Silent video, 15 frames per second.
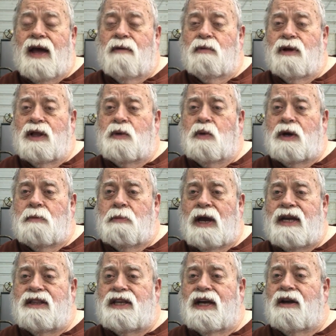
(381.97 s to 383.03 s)
really want to
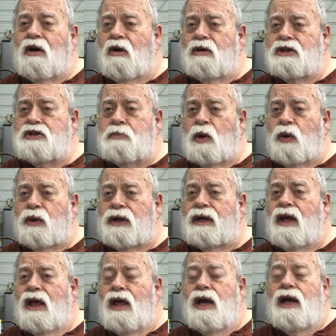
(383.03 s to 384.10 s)
paint that garnish molding
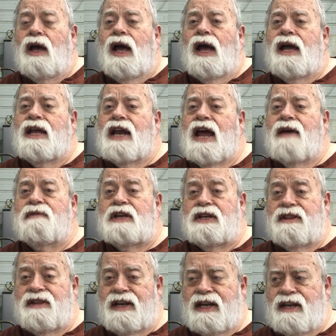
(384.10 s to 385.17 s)
and have it
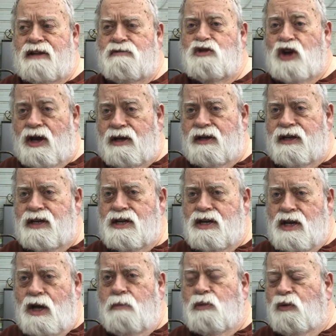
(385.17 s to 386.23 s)
done
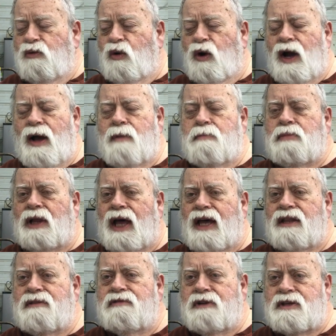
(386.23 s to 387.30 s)
before I apply
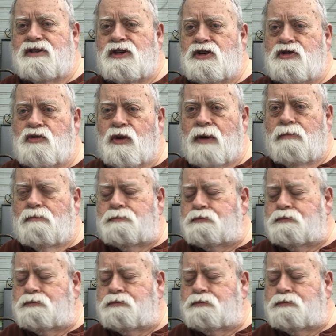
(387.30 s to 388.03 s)
the fuzzy strip.